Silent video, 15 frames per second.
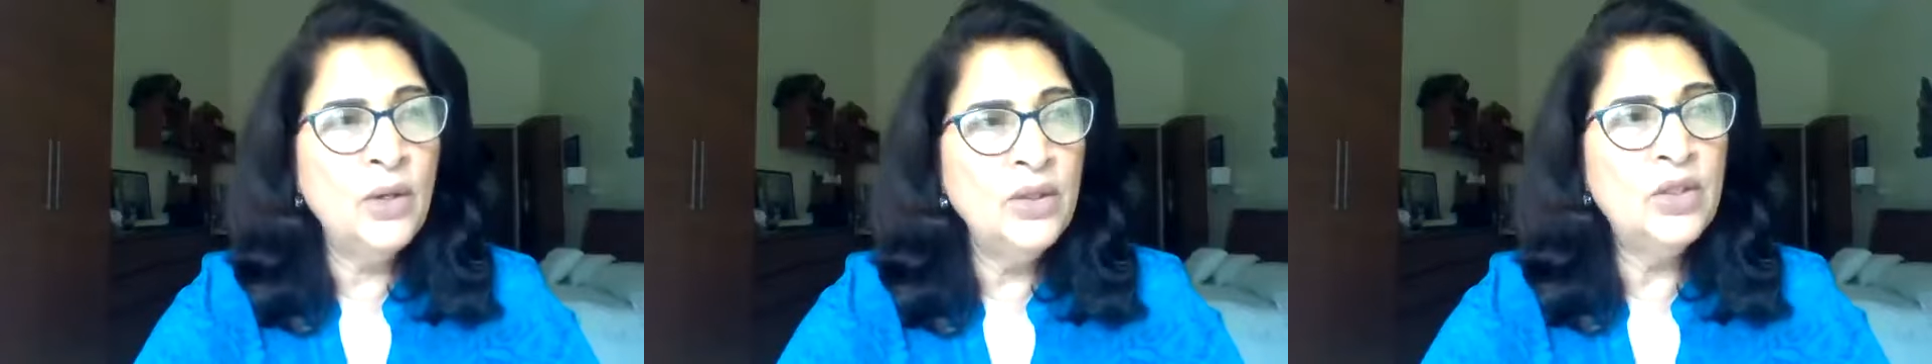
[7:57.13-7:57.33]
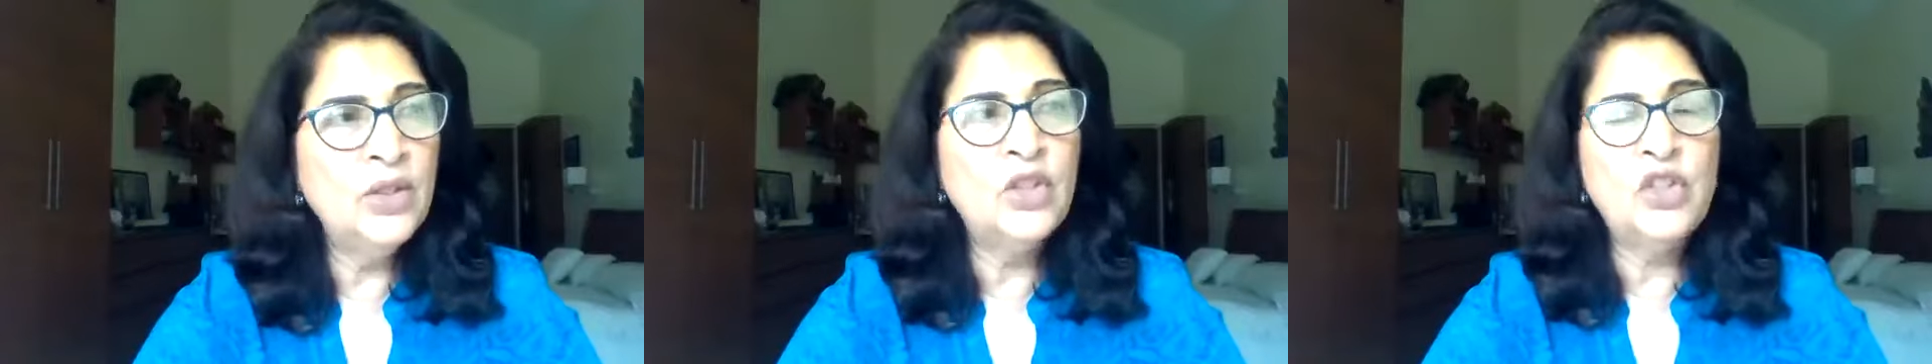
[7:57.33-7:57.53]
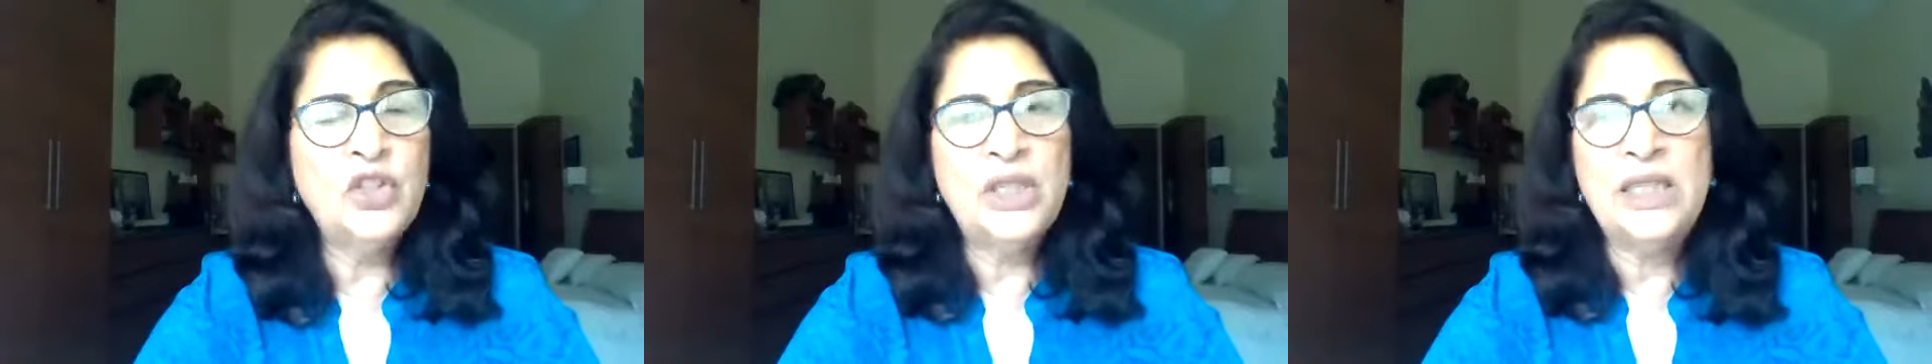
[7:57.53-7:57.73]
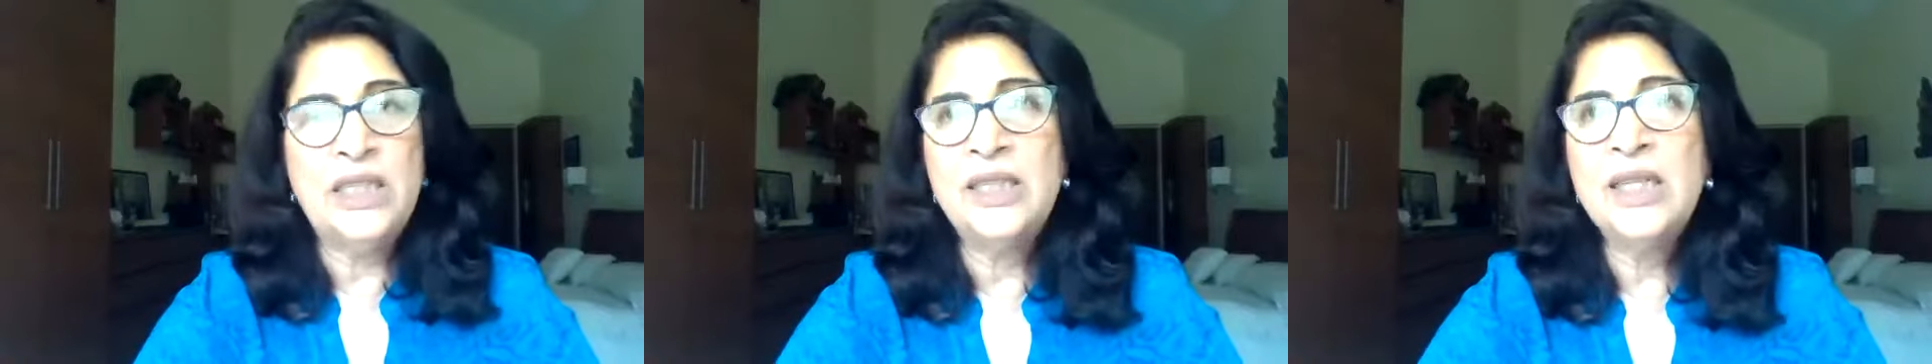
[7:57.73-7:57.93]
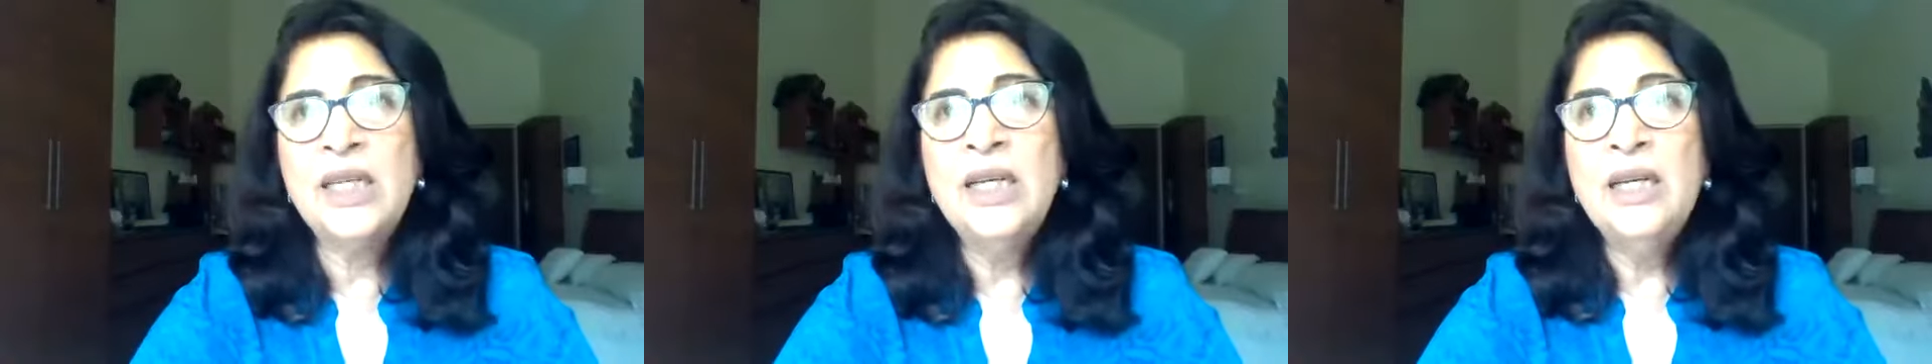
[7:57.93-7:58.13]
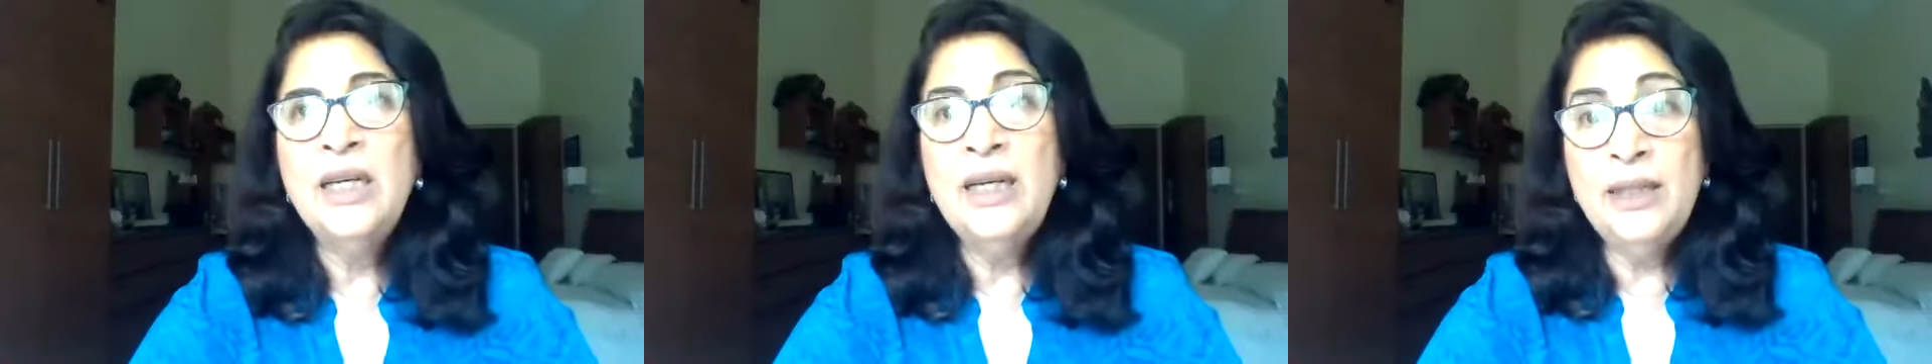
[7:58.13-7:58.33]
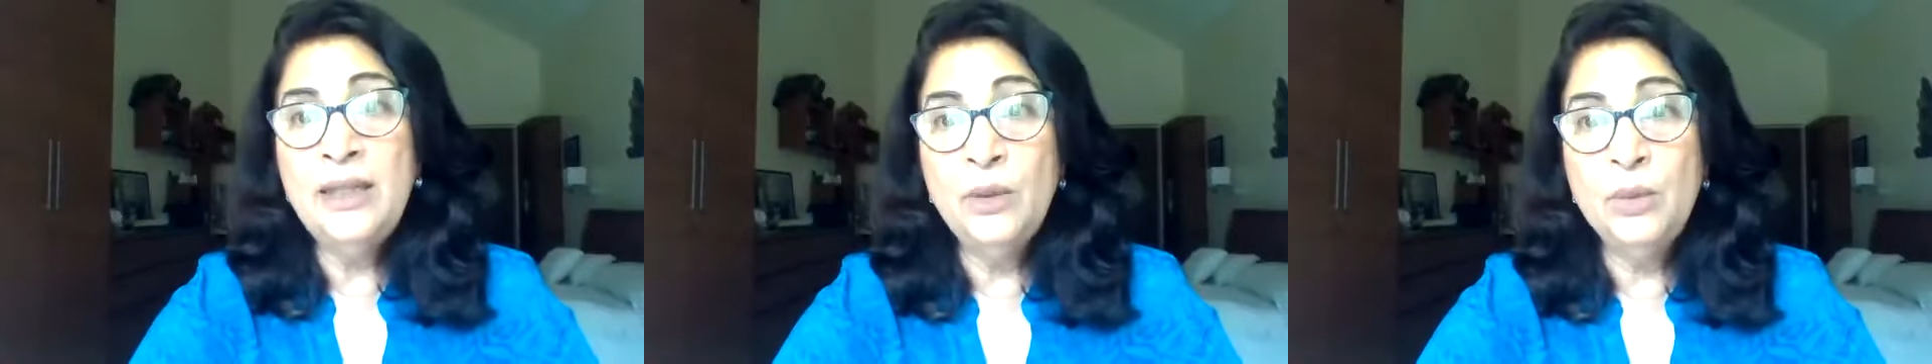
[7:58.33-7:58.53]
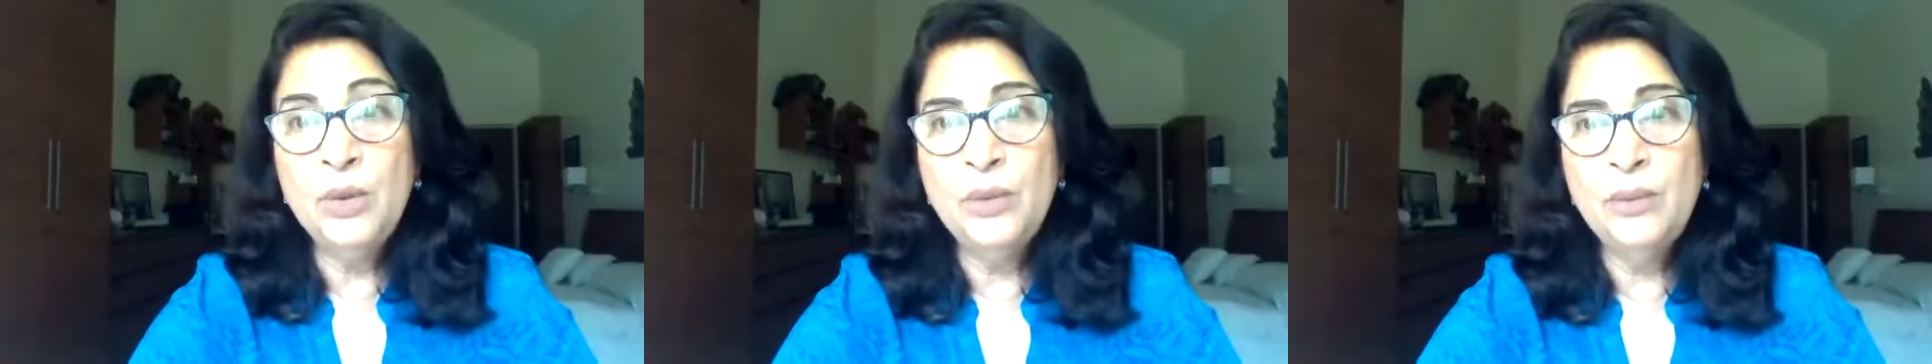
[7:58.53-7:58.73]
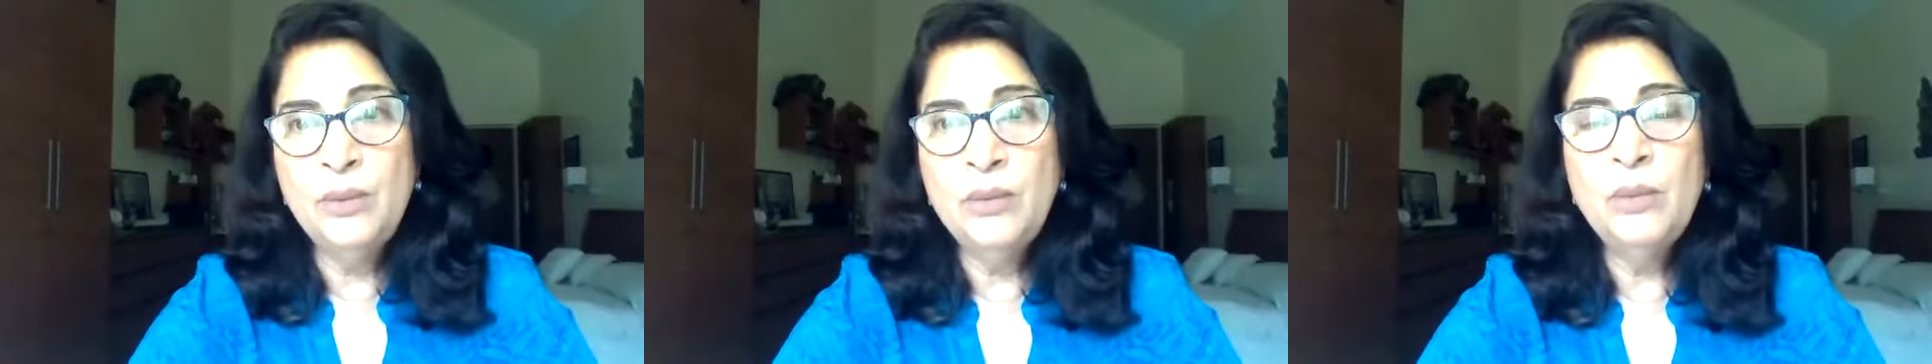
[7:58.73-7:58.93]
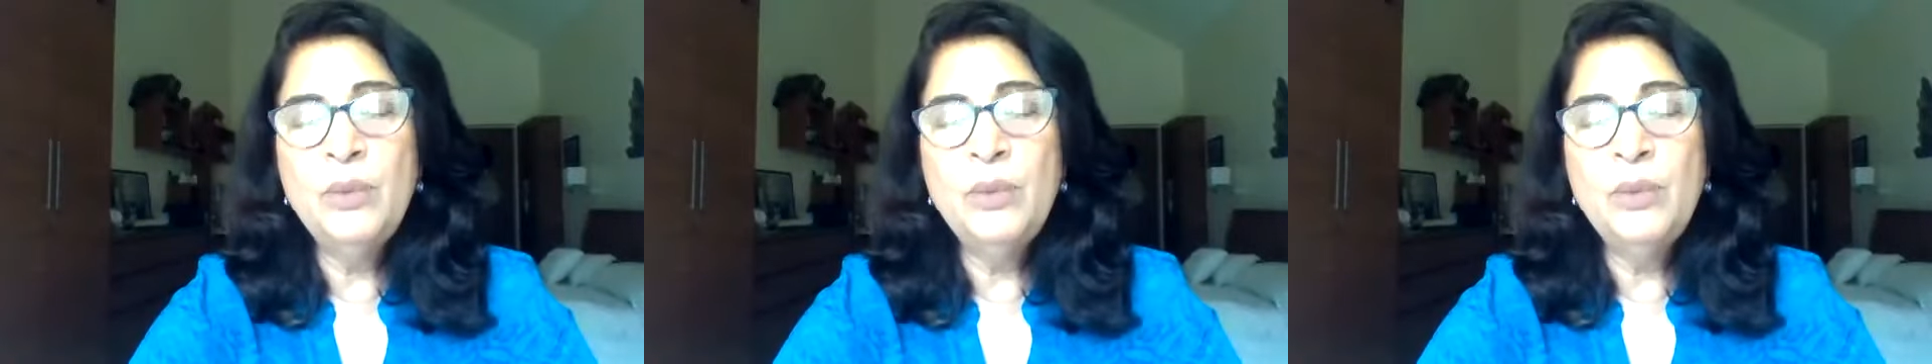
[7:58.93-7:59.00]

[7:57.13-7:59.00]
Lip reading: on the streets, in the womb.